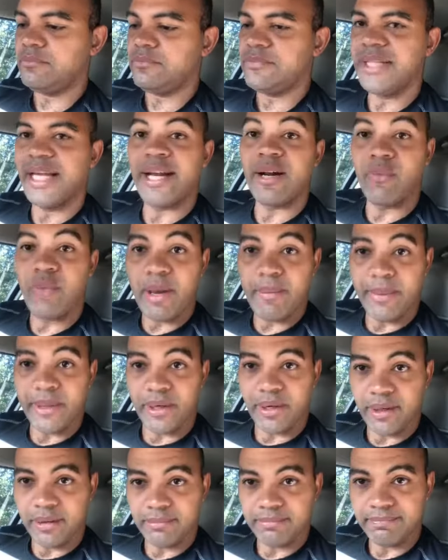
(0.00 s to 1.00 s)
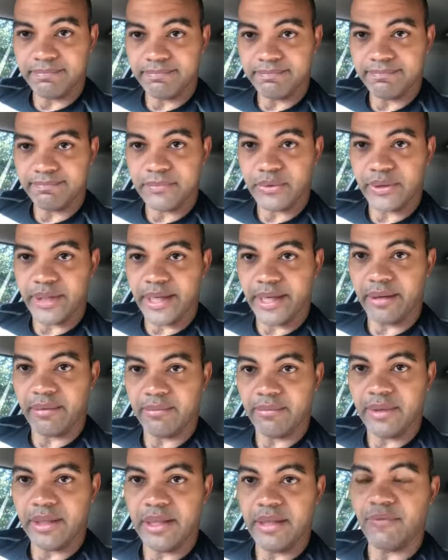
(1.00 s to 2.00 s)
and a webinar. Okay.
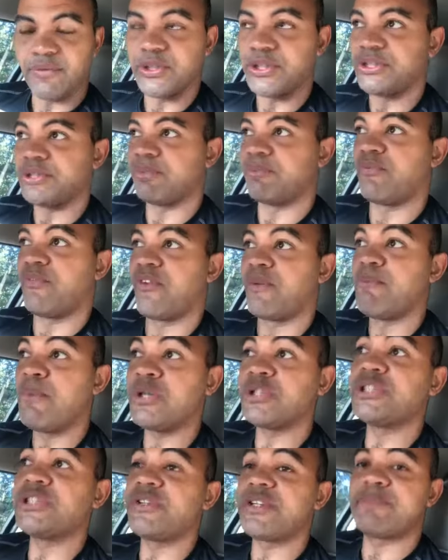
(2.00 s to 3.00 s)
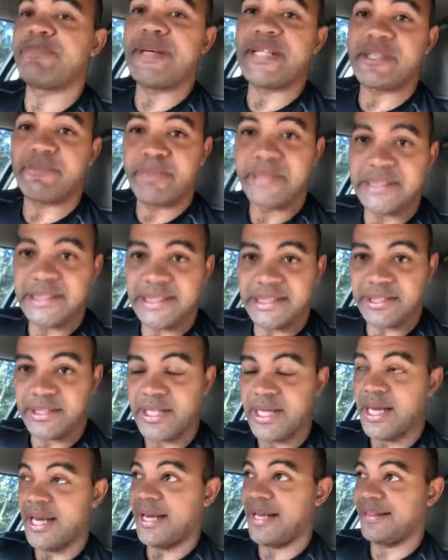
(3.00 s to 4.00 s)
For most service-based businesses,
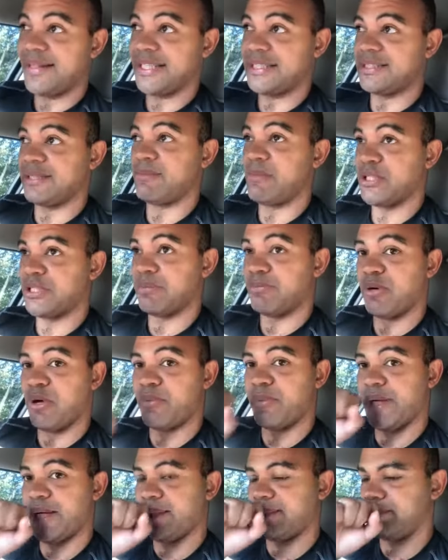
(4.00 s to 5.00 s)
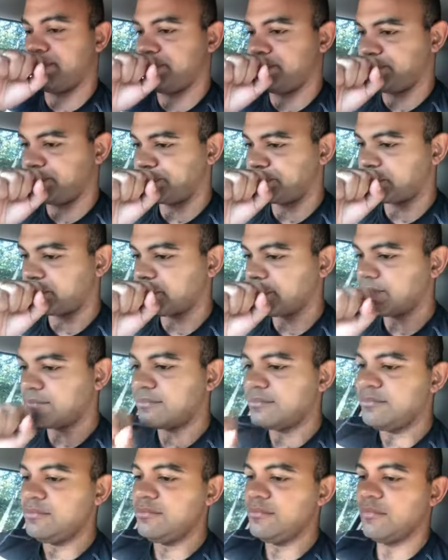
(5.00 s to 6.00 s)
that's the most appropriate.
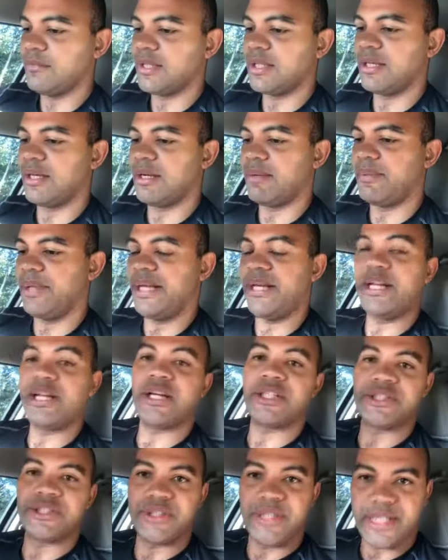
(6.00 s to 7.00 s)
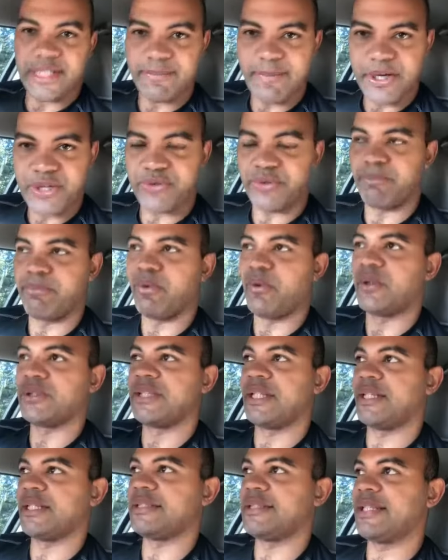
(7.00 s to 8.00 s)
And you can also do like special reports
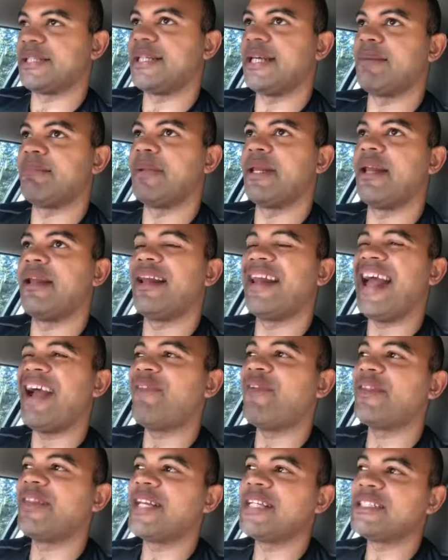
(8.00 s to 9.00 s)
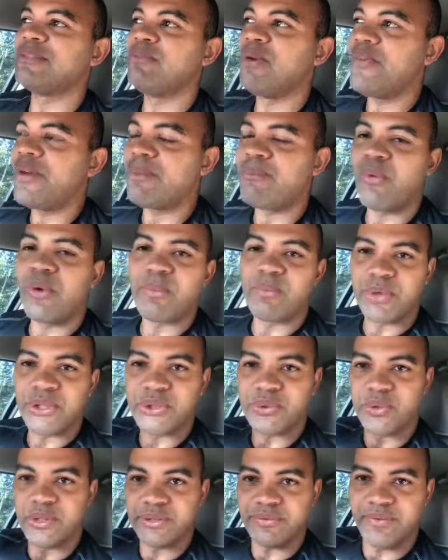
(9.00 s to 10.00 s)
and things like that, but everything is moving more and more
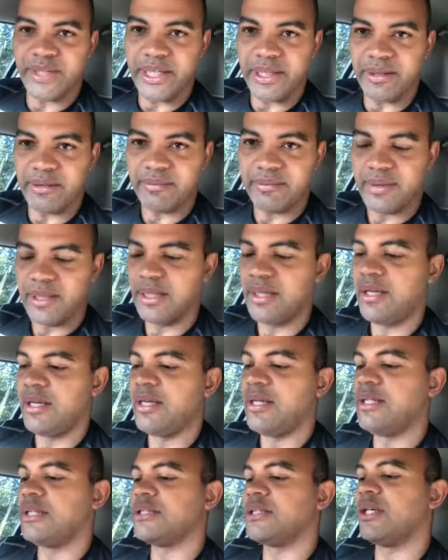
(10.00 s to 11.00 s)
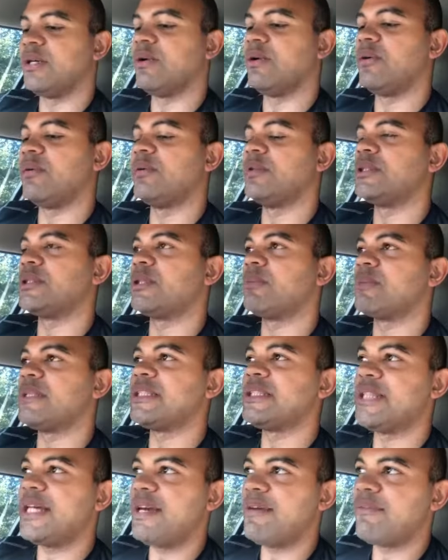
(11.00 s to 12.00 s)
towards video. So I'm going to
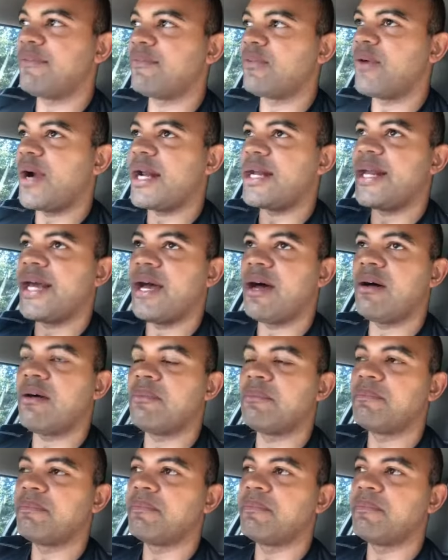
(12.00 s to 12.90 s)
say for right now,